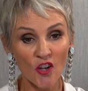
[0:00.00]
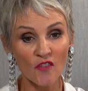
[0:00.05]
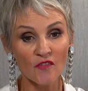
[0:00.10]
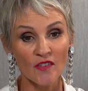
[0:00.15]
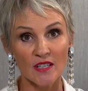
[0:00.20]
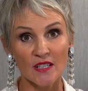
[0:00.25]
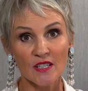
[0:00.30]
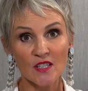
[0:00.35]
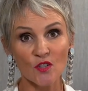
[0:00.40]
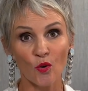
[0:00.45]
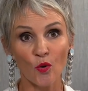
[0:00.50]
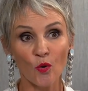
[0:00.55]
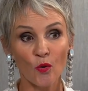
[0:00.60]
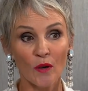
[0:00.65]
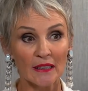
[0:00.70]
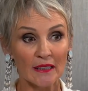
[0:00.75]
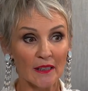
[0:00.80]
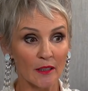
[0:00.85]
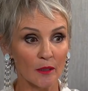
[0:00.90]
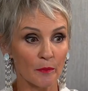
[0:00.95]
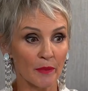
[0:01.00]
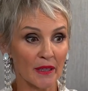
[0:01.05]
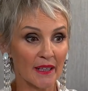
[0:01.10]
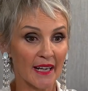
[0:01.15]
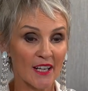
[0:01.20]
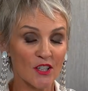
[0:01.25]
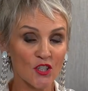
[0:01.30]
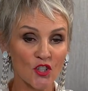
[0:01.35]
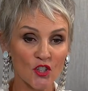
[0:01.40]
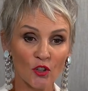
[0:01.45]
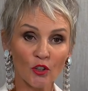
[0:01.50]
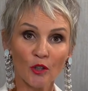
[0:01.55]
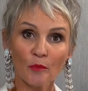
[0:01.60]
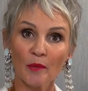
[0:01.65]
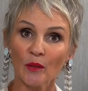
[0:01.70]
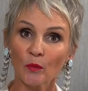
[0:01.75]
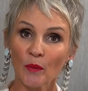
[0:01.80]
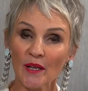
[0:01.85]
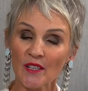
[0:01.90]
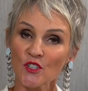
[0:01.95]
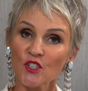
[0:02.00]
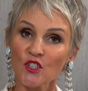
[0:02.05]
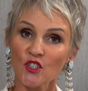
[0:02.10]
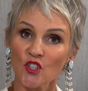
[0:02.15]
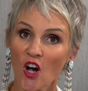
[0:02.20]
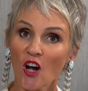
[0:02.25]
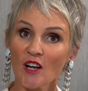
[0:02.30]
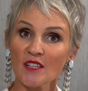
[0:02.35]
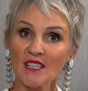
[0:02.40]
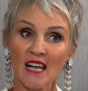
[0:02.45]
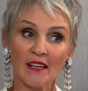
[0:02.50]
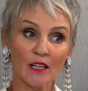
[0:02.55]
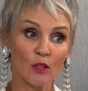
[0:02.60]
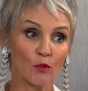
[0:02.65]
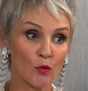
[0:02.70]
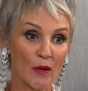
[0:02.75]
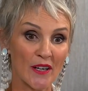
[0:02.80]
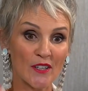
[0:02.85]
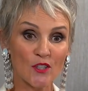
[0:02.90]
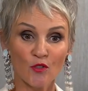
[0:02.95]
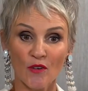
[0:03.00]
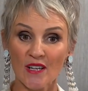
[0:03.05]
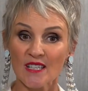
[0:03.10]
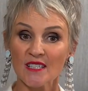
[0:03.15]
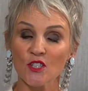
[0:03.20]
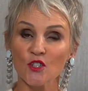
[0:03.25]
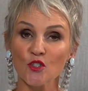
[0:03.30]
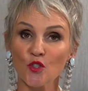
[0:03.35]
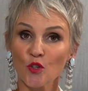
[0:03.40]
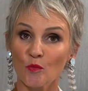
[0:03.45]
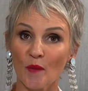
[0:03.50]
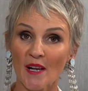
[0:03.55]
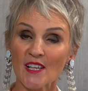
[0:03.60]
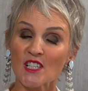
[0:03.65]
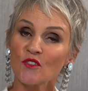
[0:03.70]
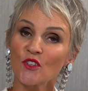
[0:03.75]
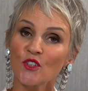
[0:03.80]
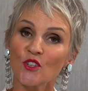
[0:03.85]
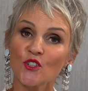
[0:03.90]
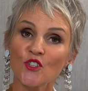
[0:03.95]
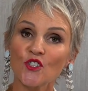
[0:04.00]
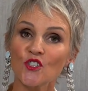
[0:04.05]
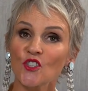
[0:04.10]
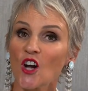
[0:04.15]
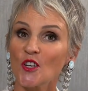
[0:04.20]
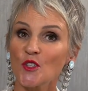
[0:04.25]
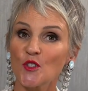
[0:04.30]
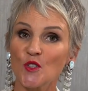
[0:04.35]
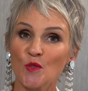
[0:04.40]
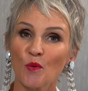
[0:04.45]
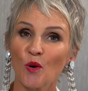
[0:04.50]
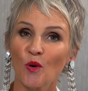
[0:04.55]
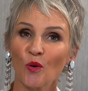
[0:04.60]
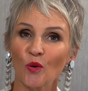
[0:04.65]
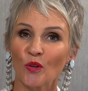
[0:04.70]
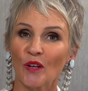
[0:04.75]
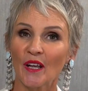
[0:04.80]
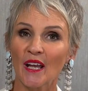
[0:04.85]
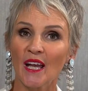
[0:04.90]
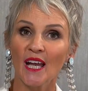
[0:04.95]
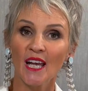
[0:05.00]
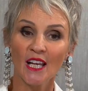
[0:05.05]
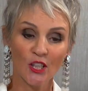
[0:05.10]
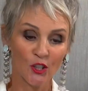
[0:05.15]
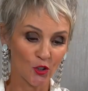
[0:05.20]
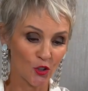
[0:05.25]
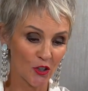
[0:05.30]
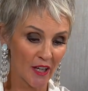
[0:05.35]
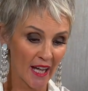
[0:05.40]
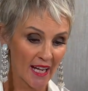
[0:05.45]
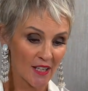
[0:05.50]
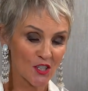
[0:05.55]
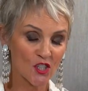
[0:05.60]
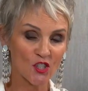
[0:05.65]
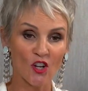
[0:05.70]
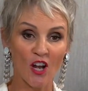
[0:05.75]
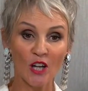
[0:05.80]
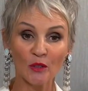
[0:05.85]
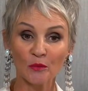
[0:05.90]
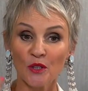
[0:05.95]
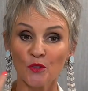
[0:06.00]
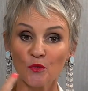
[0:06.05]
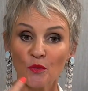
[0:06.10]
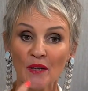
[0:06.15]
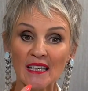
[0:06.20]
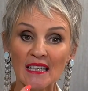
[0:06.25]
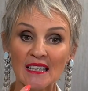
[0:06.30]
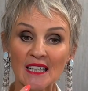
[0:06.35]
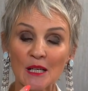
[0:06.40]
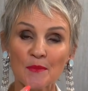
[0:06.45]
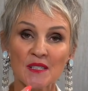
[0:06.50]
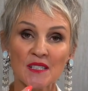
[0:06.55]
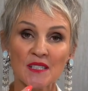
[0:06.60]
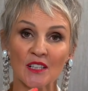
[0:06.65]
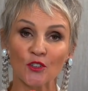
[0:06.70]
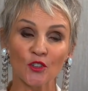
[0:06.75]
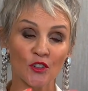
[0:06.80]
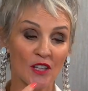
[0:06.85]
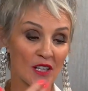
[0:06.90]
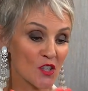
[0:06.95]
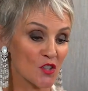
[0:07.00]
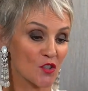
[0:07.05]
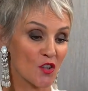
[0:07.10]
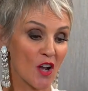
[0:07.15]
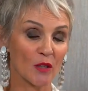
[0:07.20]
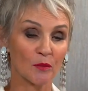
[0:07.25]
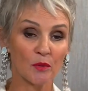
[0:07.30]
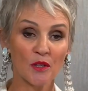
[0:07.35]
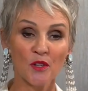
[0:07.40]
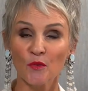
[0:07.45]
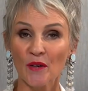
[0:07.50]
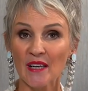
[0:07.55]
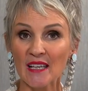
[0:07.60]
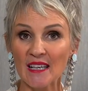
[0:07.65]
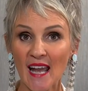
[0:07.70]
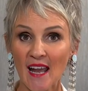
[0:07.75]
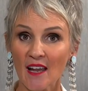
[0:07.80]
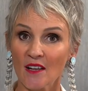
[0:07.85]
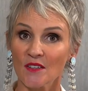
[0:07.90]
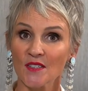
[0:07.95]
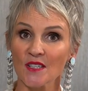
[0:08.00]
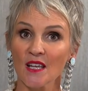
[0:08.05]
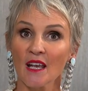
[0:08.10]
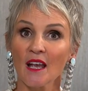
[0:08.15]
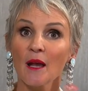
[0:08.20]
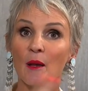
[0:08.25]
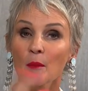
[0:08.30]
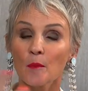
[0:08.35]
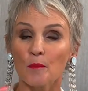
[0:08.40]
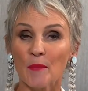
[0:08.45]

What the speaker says: nervous or a little bit unsure about where to start and a red dress is too much, well, you start small. You can start with red lipstick. You can start with red nails.